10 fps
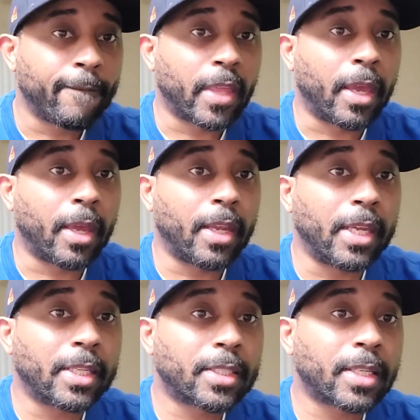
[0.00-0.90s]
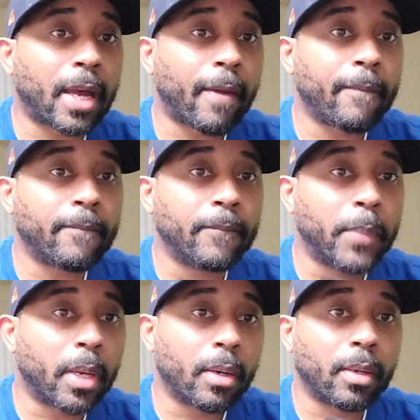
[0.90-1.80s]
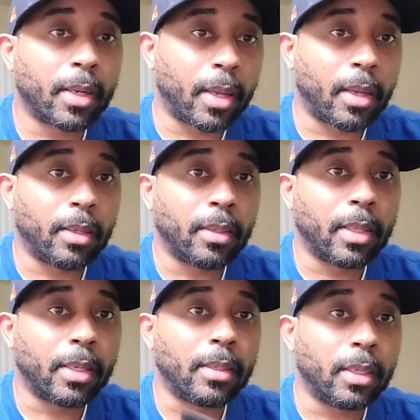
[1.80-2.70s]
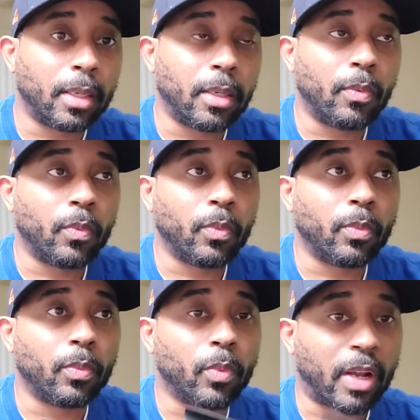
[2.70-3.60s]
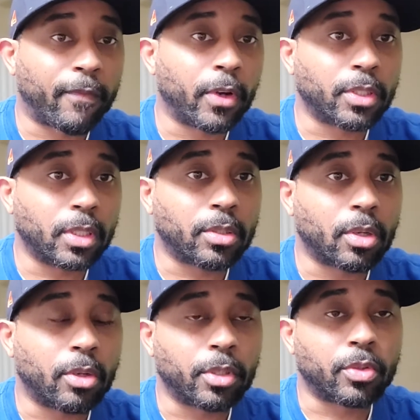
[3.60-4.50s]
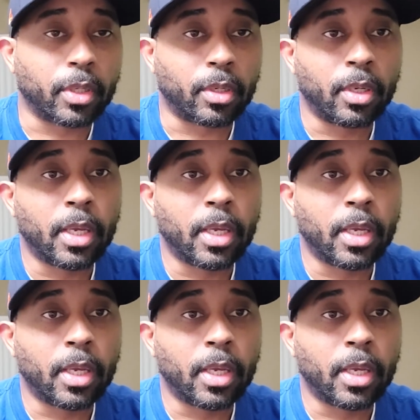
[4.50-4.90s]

and it shot better today than it did when I first installed the trigger.